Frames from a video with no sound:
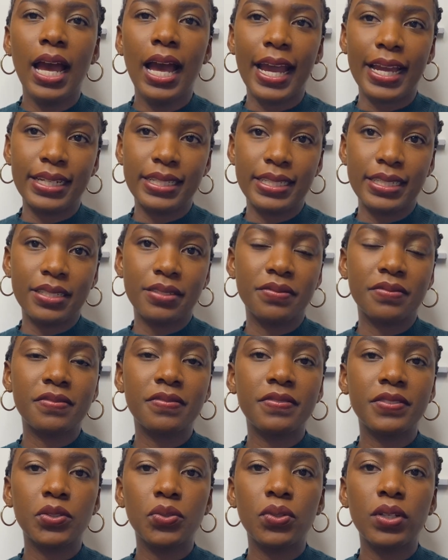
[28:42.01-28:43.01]
I didn't
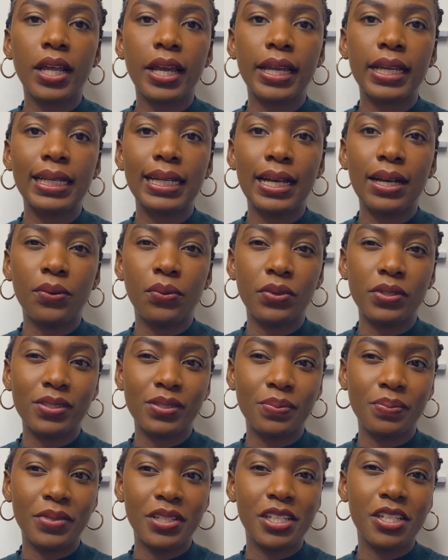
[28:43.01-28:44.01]
feel like I was
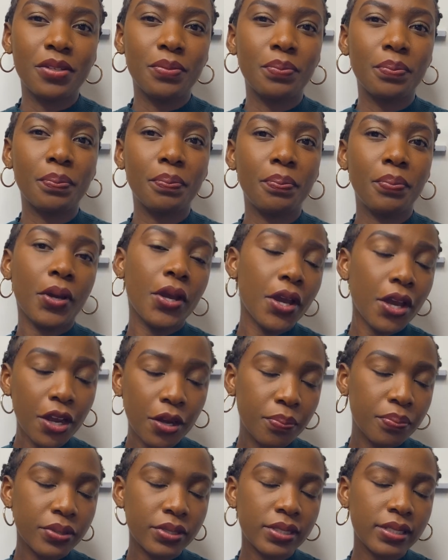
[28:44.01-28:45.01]
being
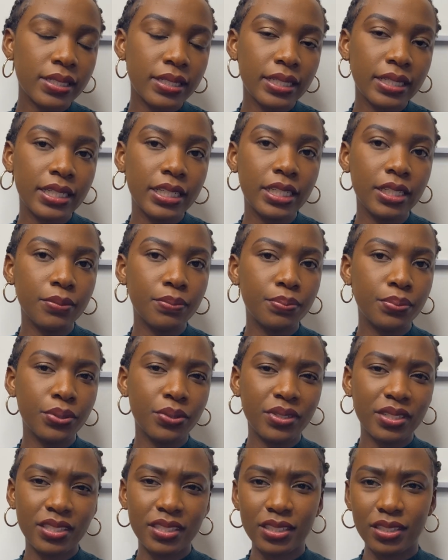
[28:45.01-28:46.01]
purposely
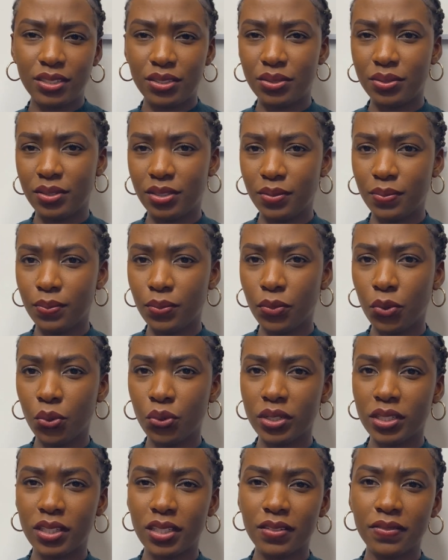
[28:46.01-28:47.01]
put into the
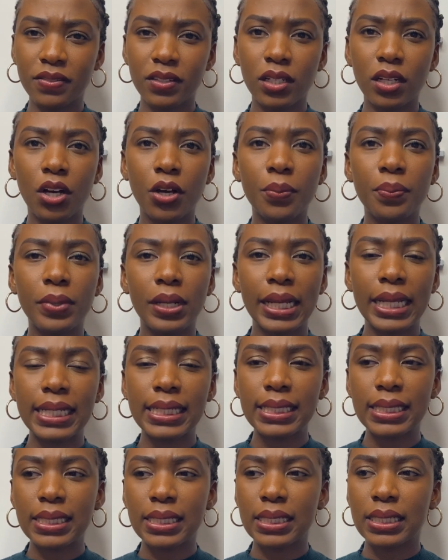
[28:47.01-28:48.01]
more difficult
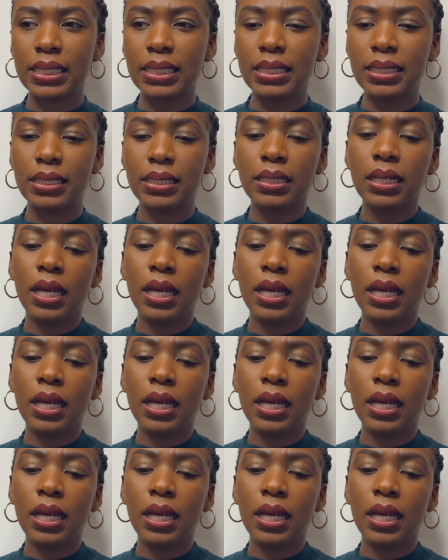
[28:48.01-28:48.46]
places.